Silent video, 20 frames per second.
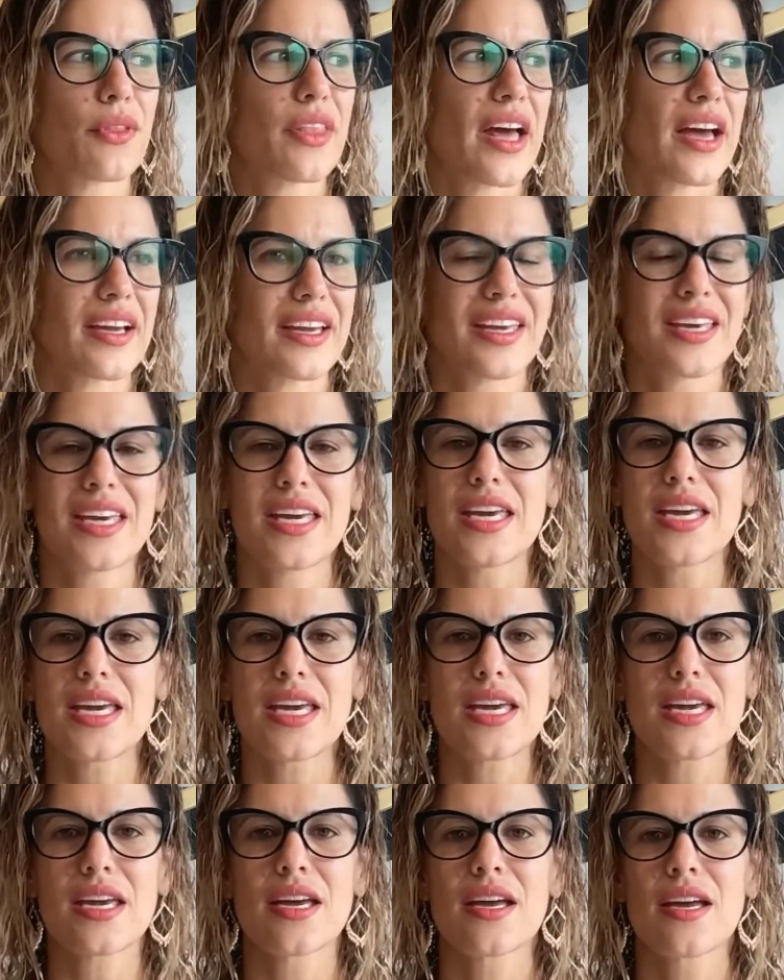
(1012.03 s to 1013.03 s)
that
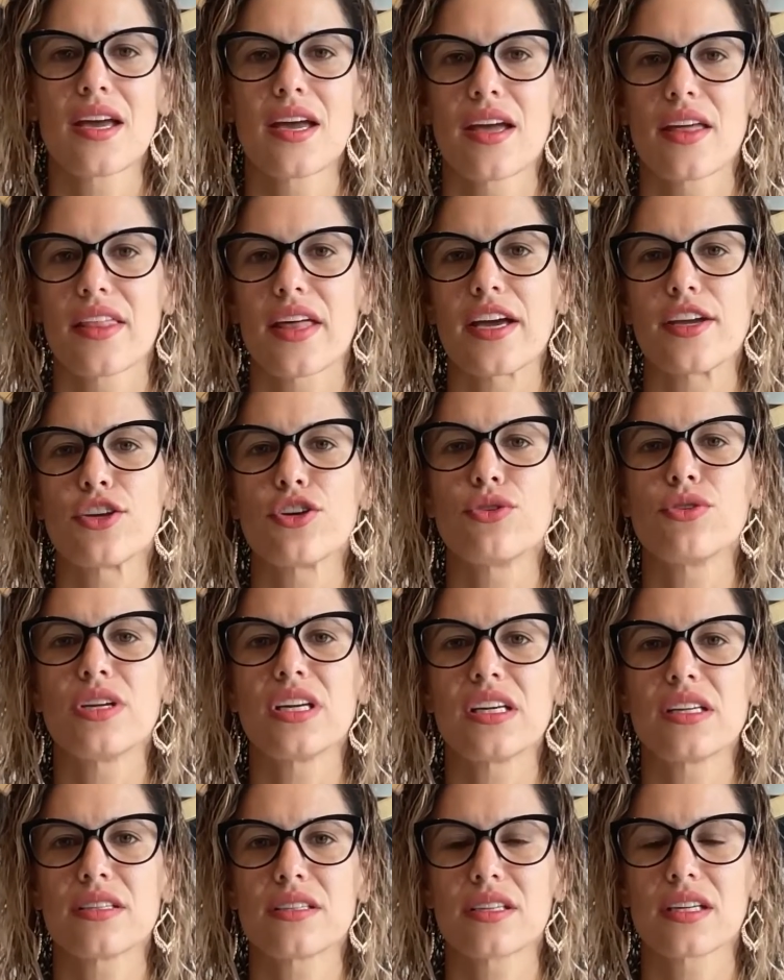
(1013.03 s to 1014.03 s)
key that you
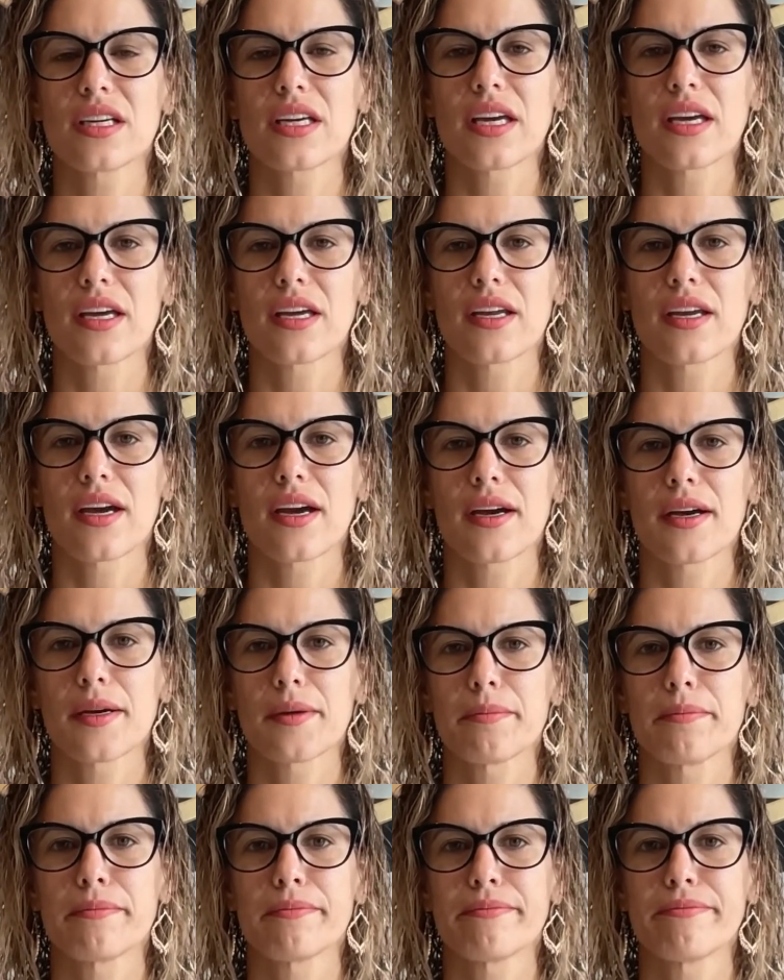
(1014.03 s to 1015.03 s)
need to get
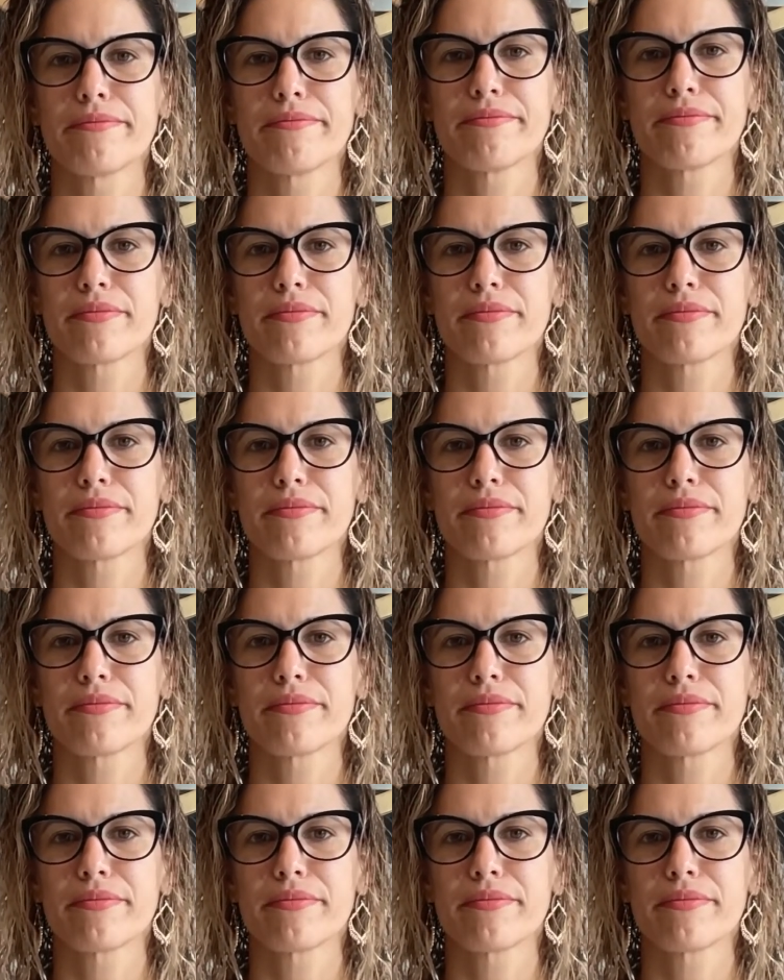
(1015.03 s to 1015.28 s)
um,